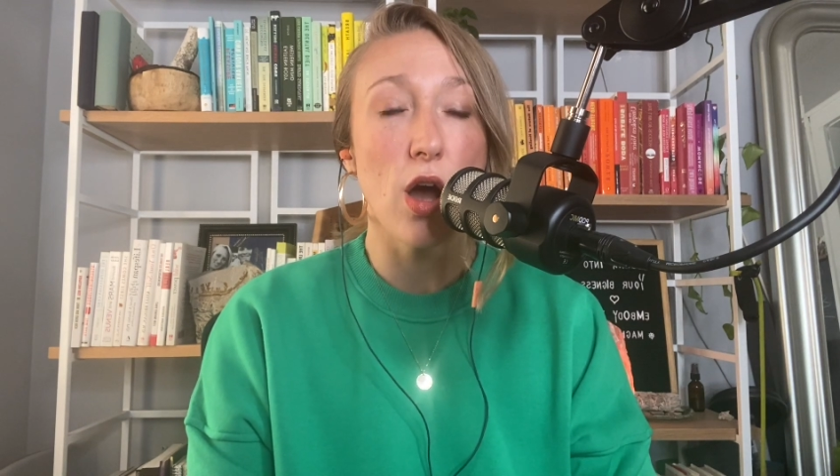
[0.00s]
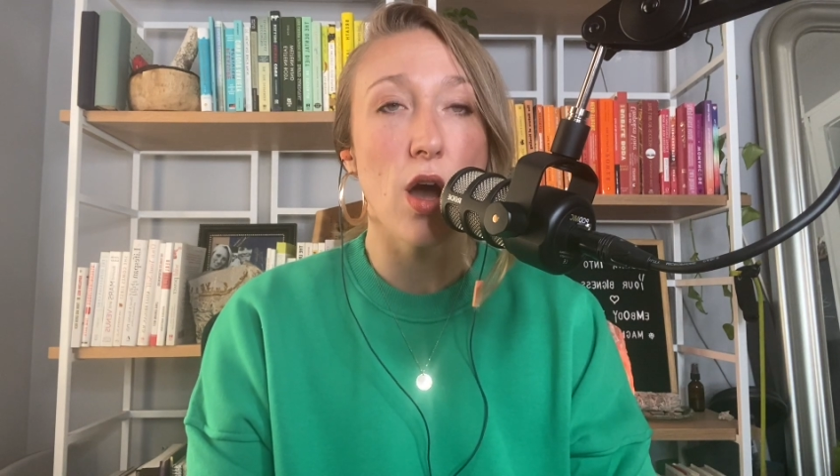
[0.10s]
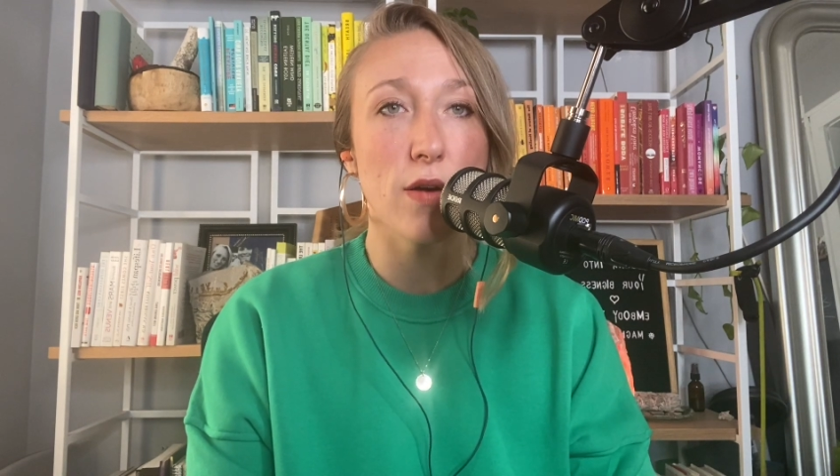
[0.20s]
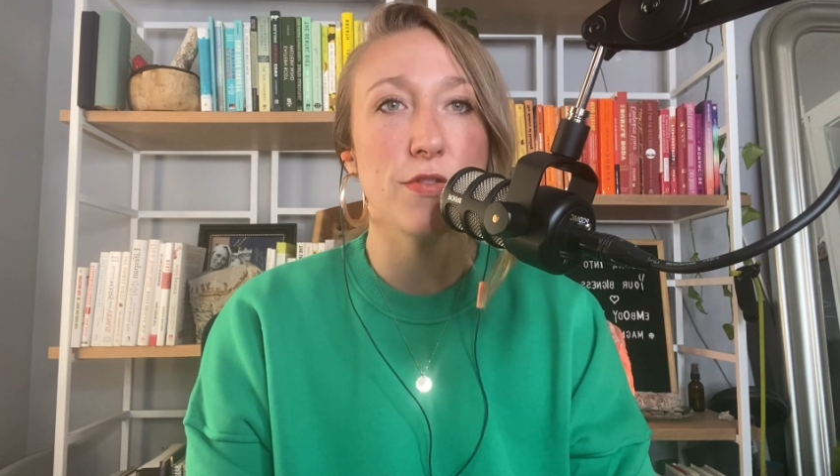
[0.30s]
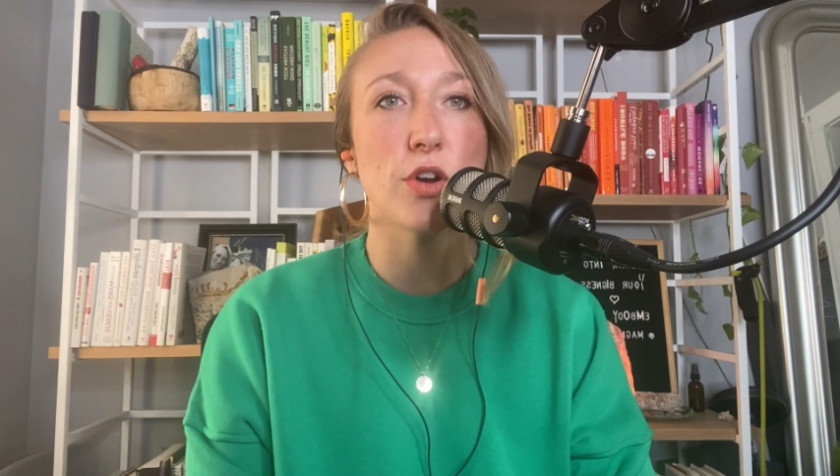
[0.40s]

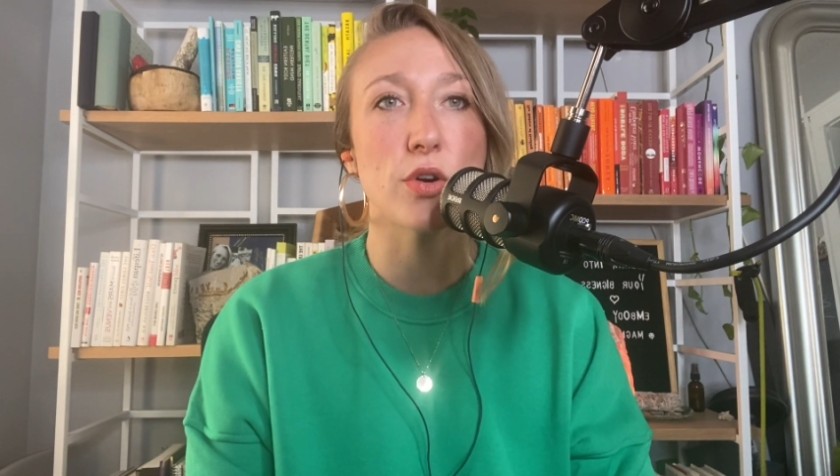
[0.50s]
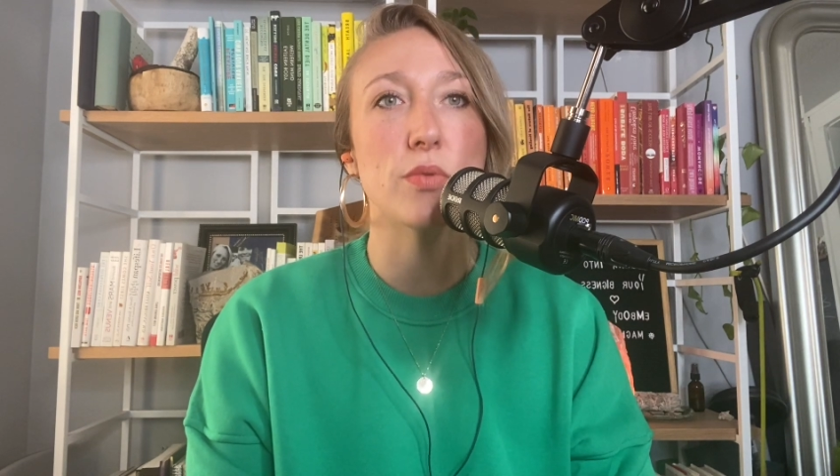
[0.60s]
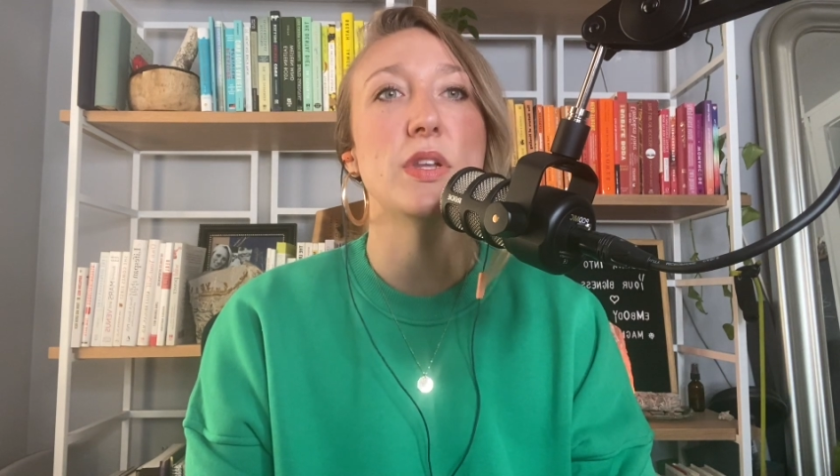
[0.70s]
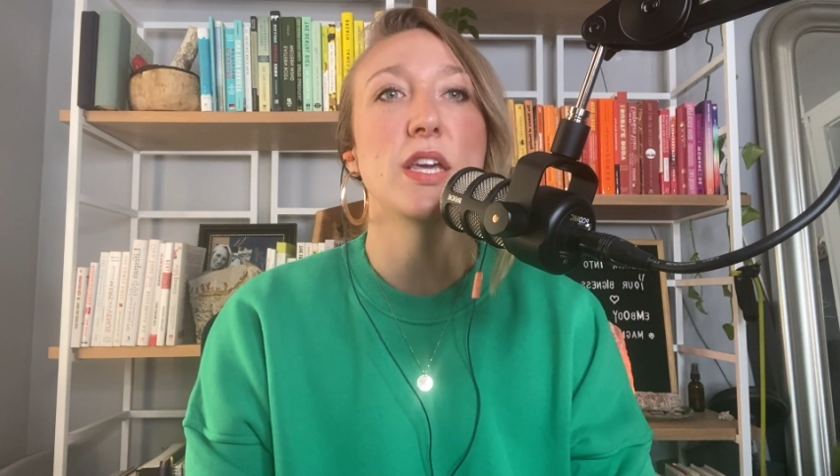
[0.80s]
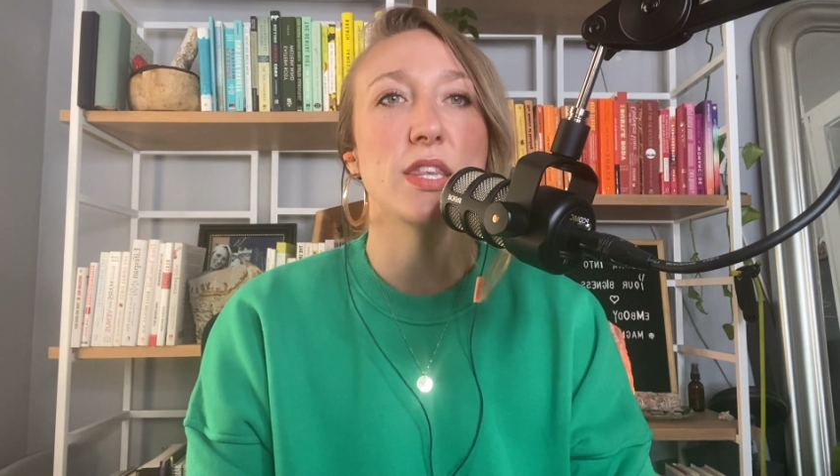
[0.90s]
of their
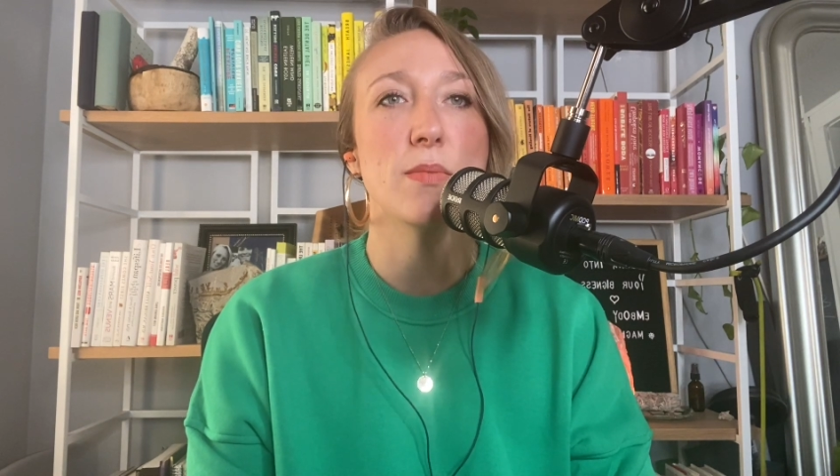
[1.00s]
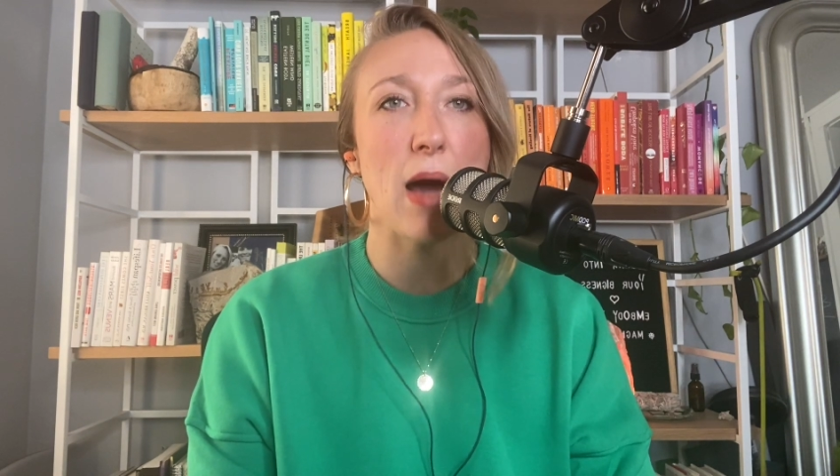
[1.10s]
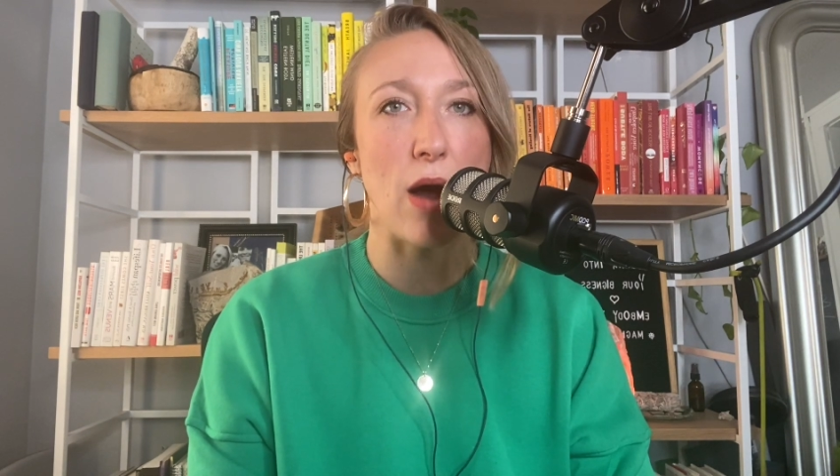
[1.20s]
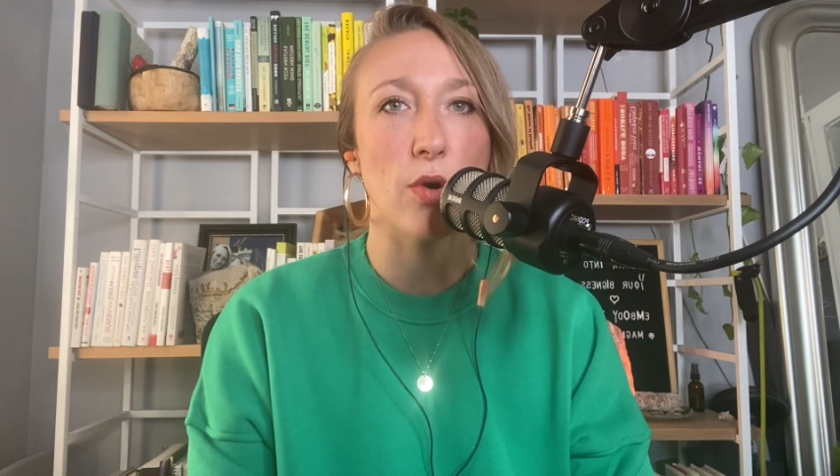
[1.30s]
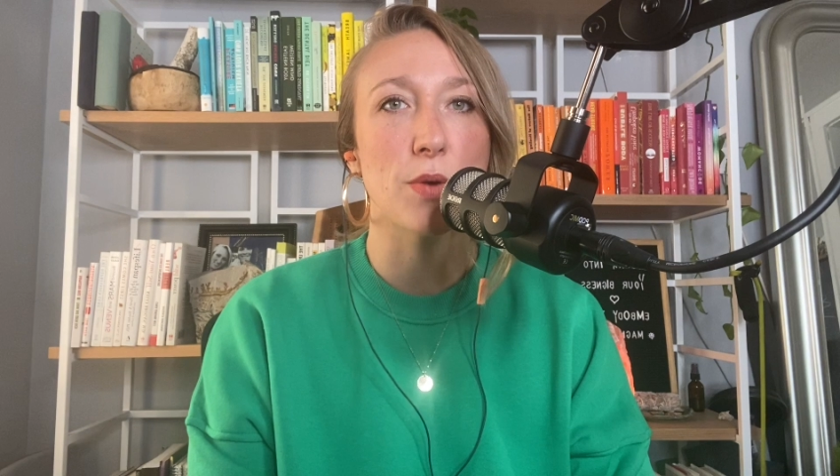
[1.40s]
own healing
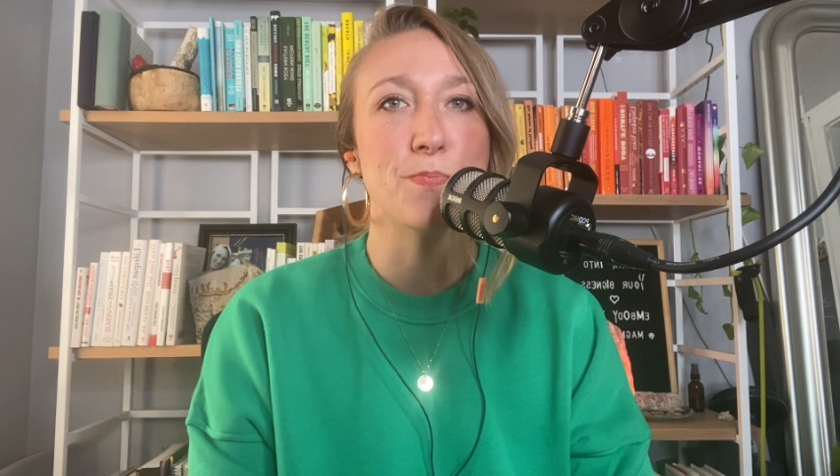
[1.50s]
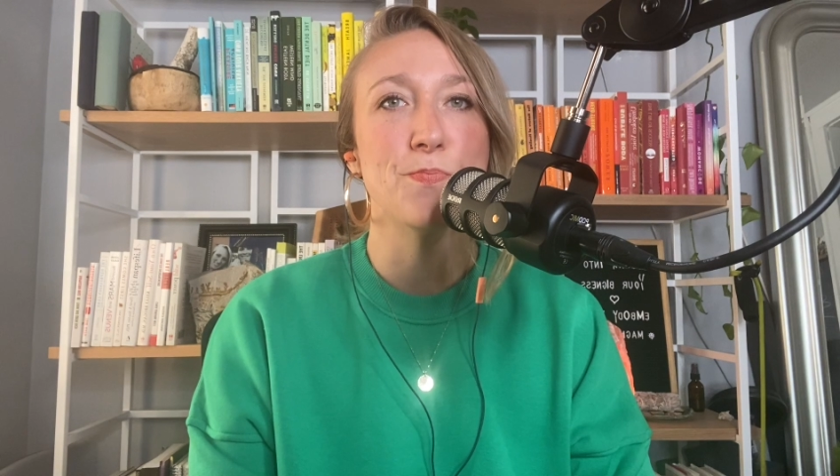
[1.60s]
power.